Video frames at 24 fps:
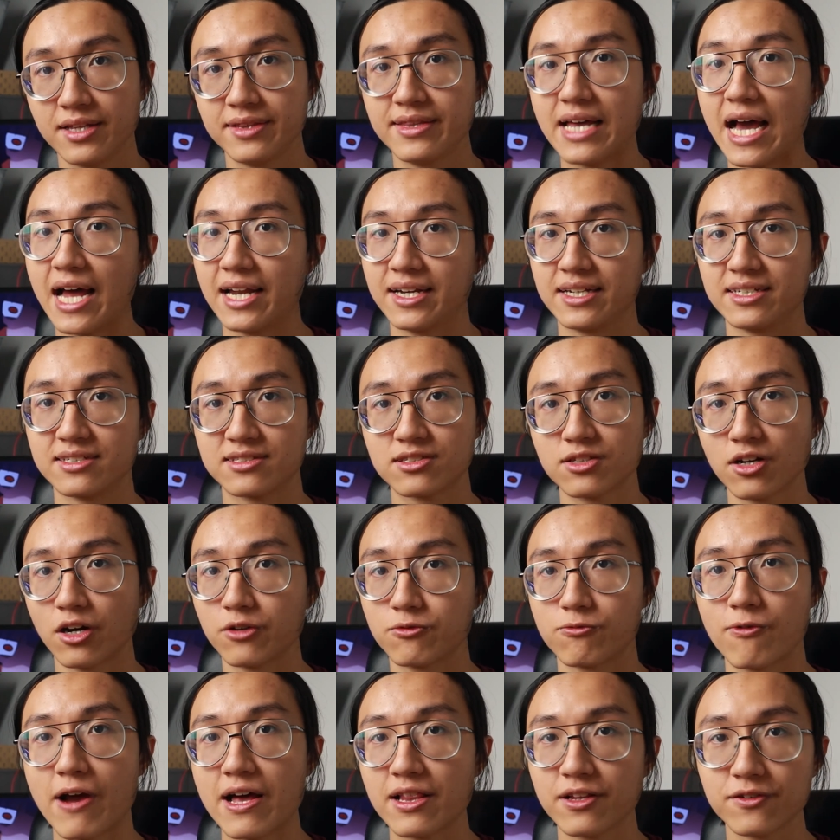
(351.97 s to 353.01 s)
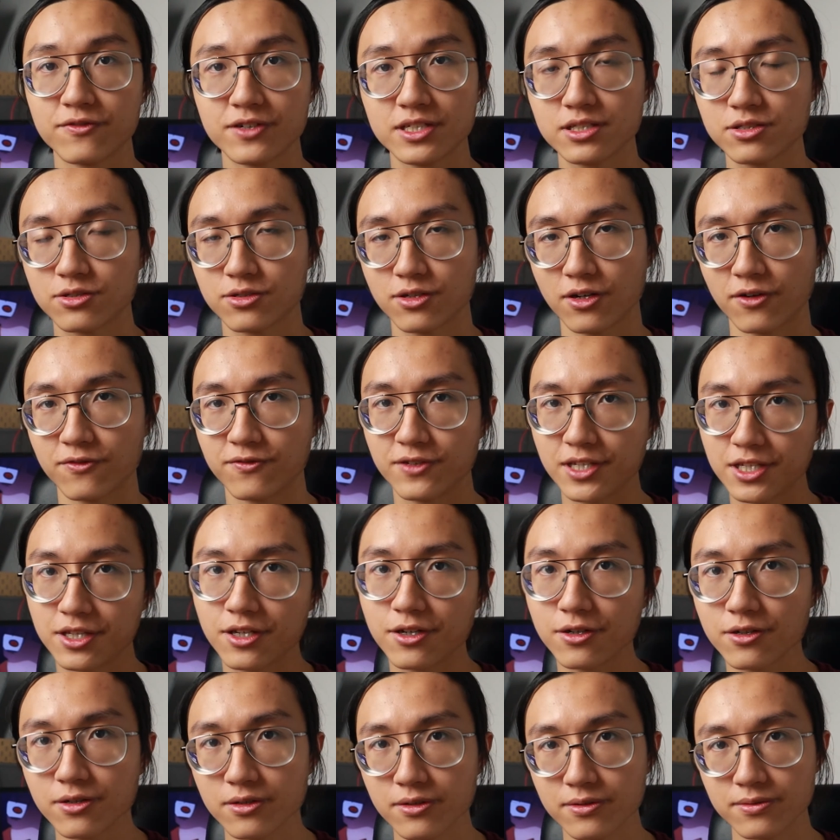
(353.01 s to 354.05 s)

that is not relevant to your video.